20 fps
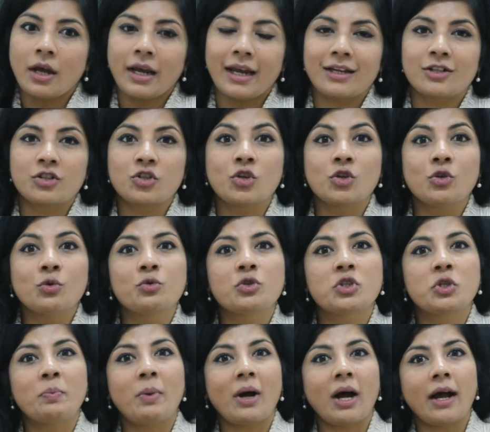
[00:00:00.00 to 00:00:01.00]
It's
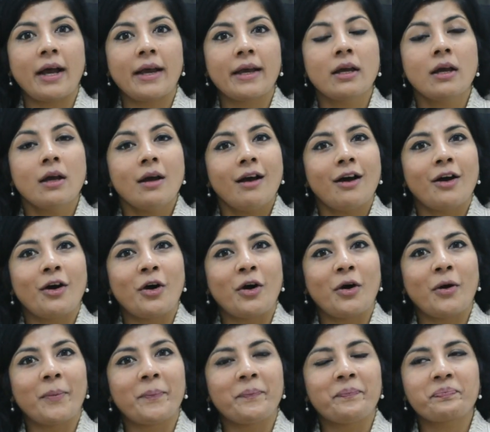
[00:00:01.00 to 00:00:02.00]
used by
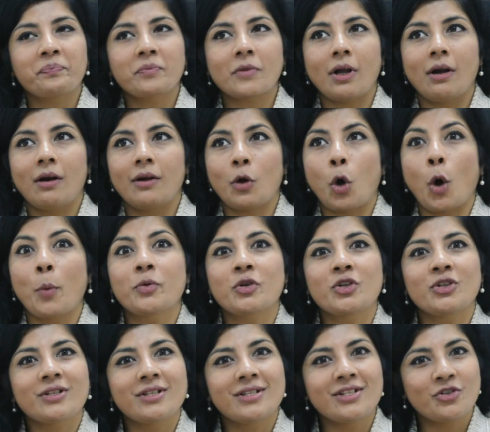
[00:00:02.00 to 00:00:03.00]
um, an
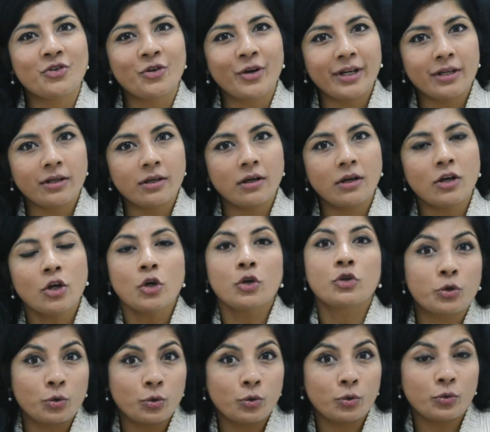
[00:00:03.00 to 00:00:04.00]
options trader
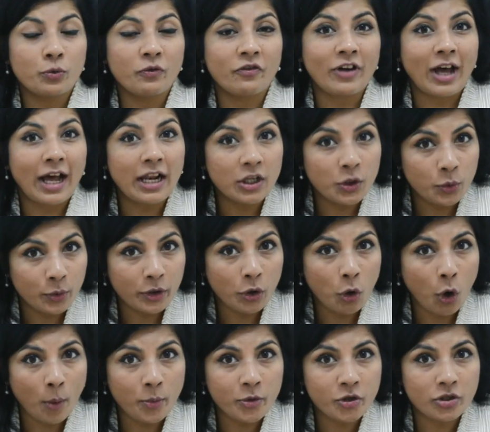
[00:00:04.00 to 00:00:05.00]
to value an
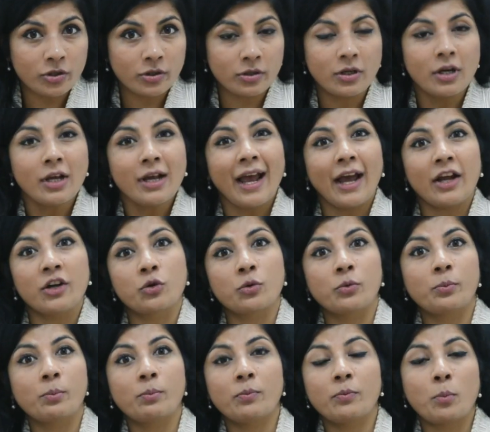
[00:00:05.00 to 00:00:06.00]
option and
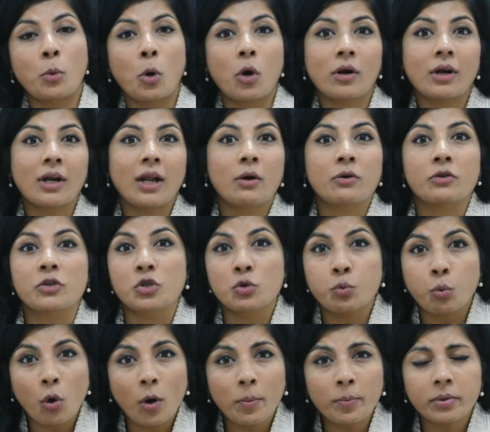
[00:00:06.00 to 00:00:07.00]
to model out a
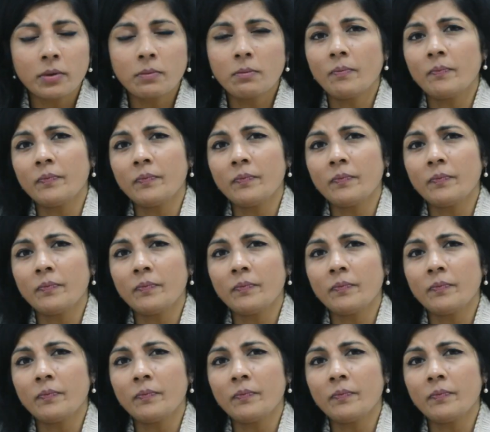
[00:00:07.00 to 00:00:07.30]
swap.